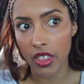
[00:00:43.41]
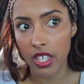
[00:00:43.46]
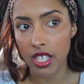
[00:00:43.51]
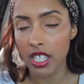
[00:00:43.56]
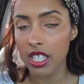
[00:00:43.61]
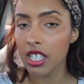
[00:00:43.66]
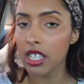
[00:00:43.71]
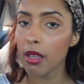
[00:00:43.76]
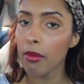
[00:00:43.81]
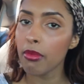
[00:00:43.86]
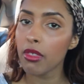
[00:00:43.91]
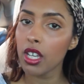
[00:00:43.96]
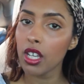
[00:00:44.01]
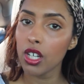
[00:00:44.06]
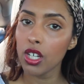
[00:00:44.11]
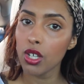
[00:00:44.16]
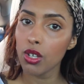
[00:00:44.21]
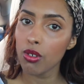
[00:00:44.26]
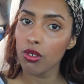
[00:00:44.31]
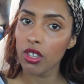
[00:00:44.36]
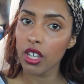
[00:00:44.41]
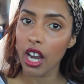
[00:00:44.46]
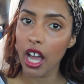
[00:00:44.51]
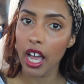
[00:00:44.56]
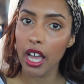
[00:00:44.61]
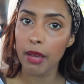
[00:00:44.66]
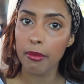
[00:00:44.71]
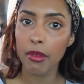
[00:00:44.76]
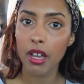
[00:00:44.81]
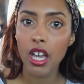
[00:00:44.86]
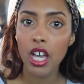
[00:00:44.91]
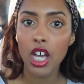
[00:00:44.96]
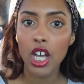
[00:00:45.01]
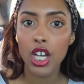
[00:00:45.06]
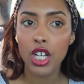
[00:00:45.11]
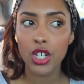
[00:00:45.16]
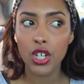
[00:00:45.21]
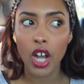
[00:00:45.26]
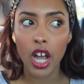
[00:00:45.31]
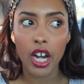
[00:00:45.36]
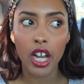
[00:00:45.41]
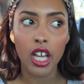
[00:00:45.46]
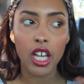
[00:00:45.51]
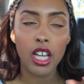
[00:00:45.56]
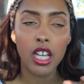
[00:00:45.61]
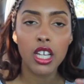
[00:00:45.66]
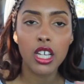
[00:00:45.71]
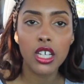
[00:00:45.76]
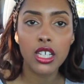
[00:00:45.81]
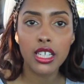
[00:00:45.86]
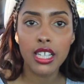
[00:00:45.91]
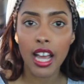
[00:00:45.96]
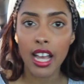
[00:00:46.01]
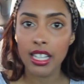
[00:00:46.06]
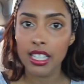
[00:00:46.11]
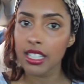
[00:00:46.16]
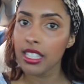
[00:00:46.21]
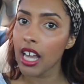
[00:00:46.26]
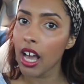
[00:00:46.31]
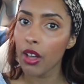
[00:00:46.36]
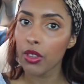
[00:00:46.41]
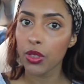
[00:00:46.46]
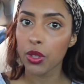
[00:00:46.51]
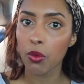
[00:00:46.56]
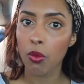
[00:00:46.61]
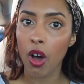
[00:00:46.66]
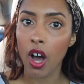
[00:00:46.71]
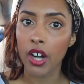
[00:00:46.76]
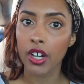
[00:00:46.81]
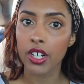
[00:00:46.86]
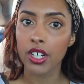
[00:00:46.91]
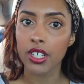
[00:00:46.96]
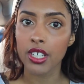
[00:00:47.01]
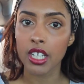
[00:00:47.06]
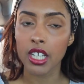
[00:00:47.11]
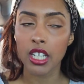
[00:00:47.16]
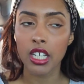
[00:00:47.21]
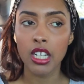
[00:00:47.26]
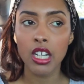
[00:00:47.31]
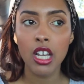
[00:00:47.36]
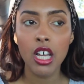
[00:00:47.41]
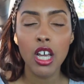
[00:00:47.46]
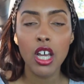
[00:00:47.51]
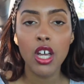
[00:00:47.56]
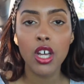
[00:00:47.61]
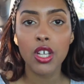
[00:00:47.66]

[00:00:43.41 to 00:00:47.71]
This is something new that I'm trying to test out the waters in.